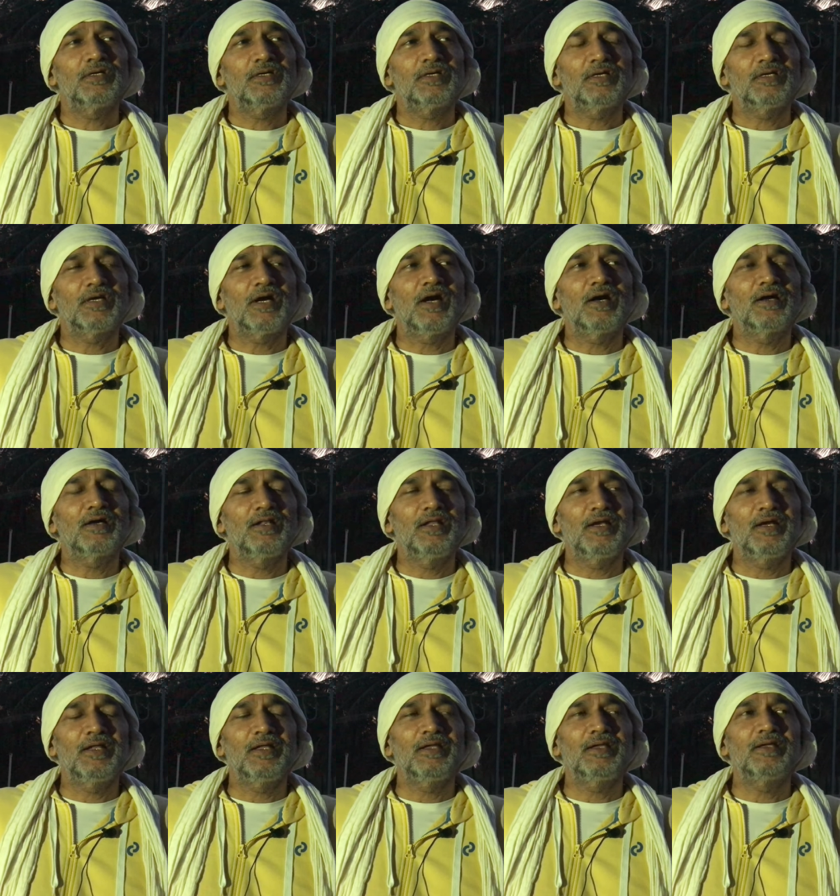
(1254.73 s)
young
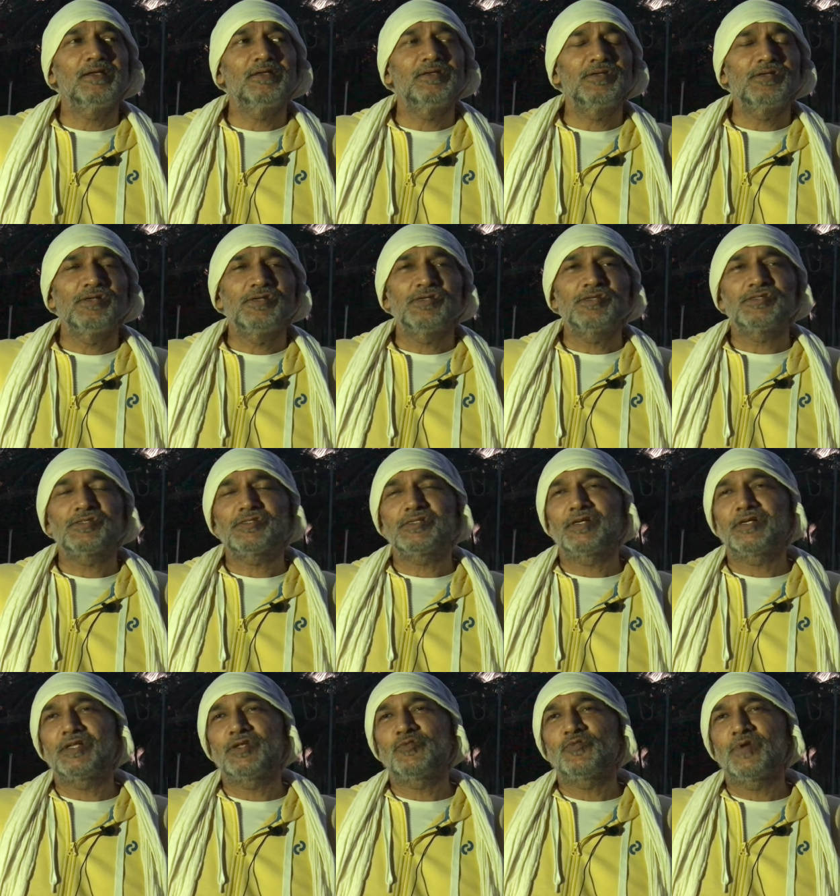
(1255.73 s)
lady
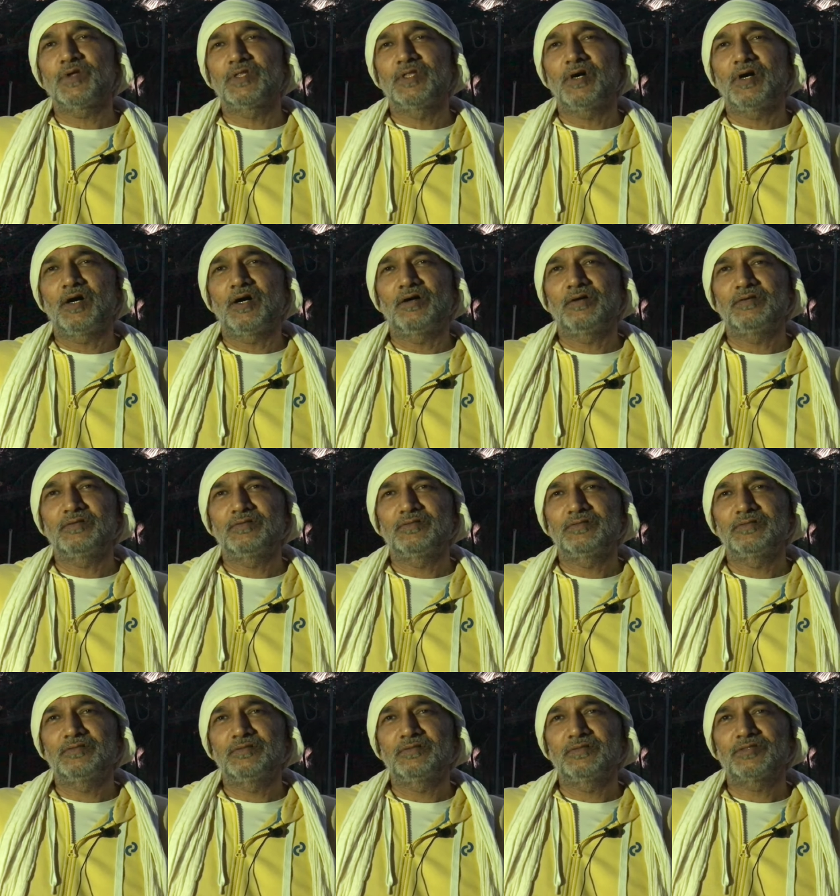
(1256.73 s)
sleeping with a
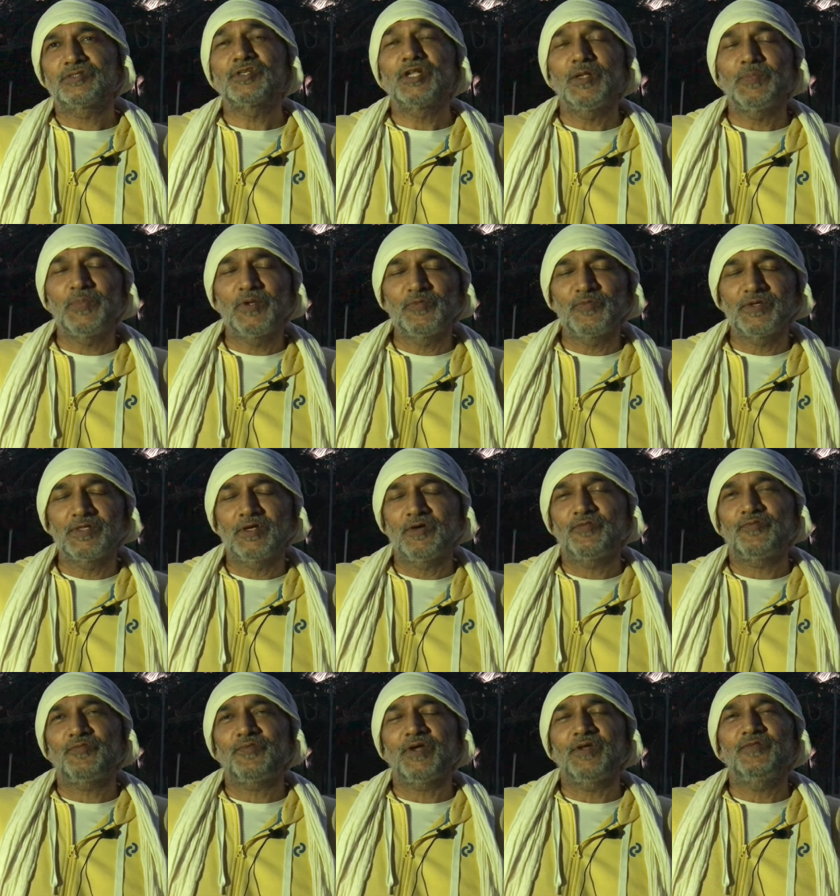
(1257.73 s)

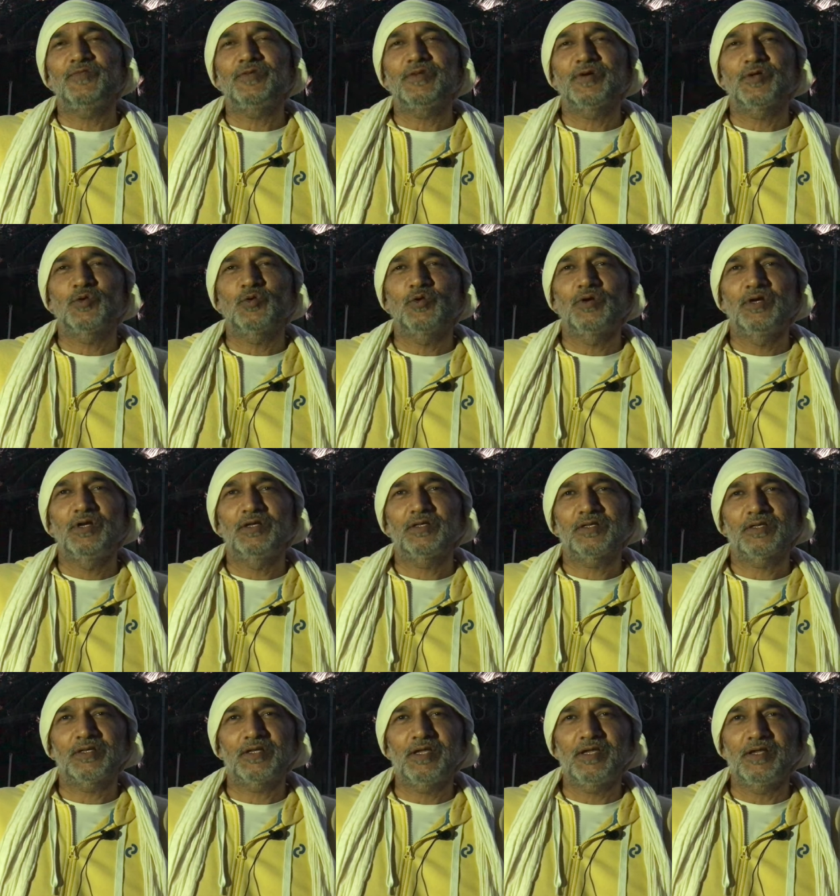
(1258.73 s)
5-year-old
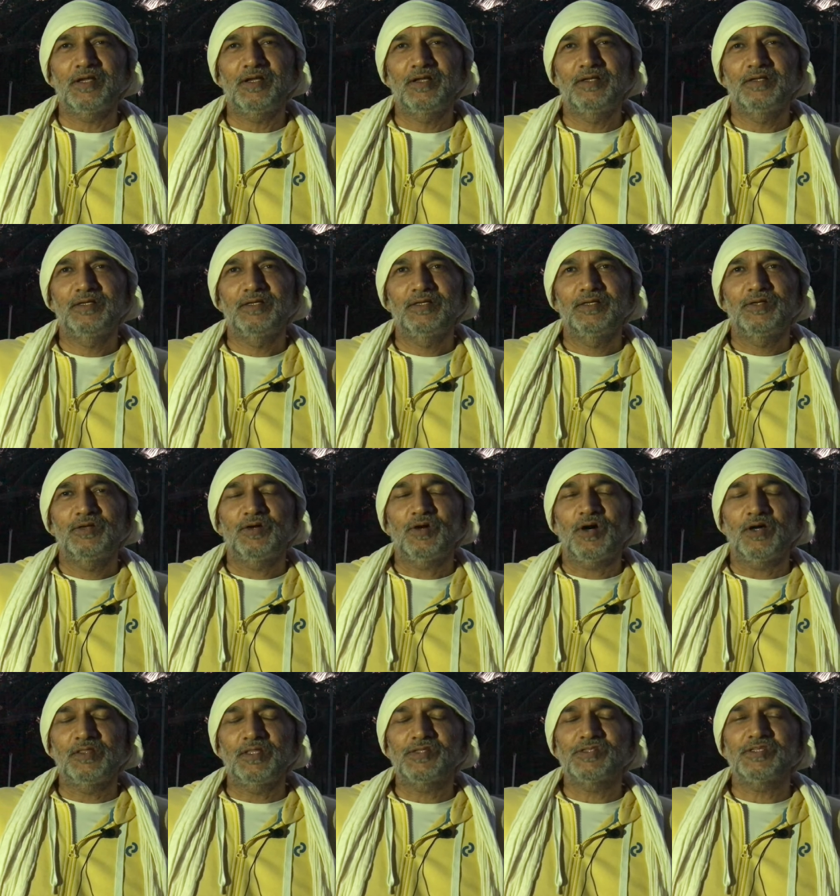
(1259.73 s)
kid
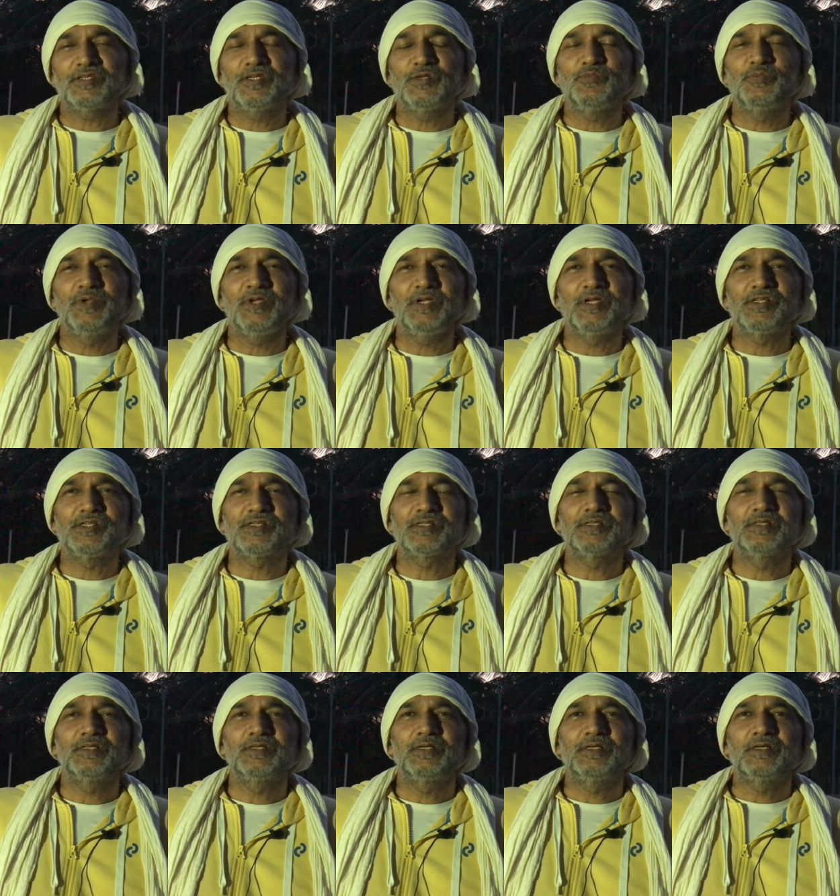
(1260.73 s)
on the sea beach.
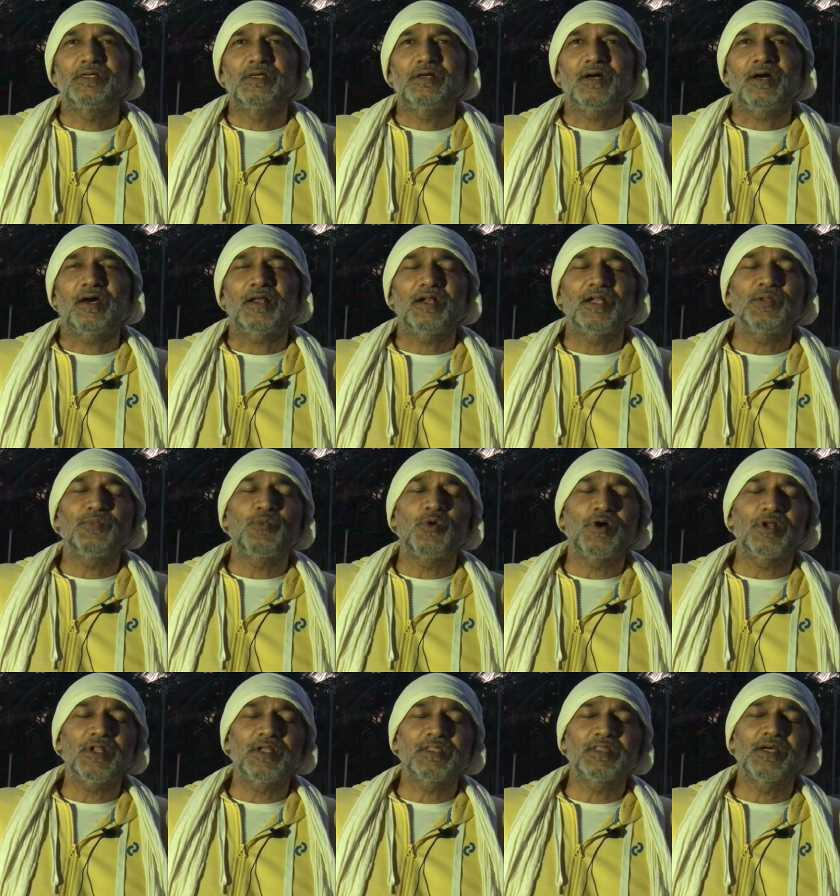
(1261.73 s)
Early
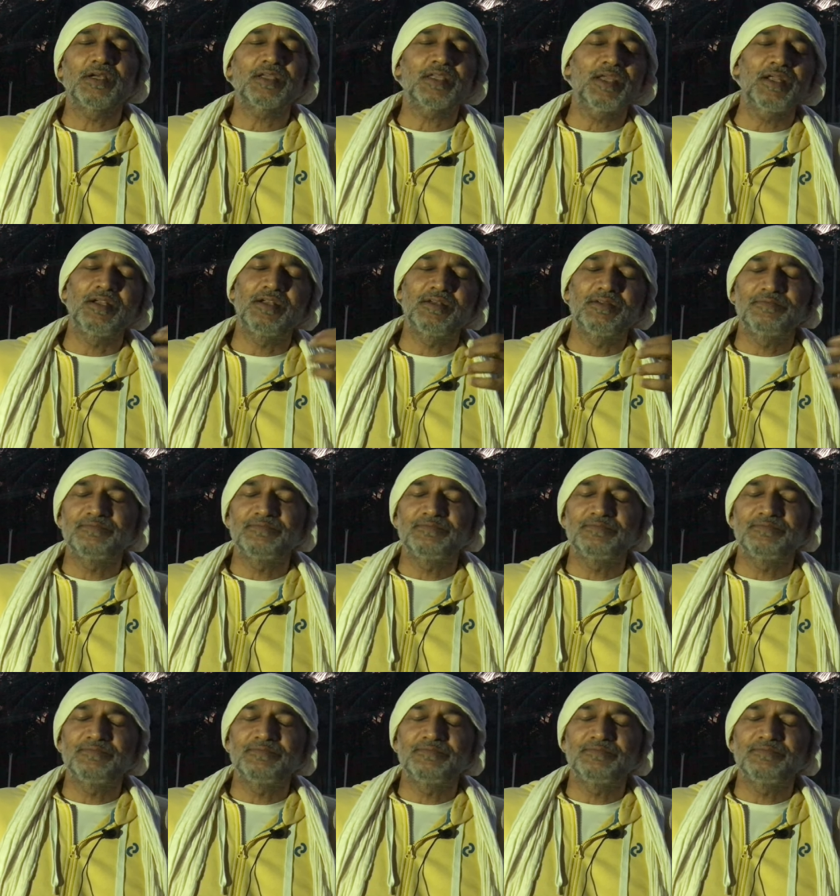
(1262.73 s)
morning, the kid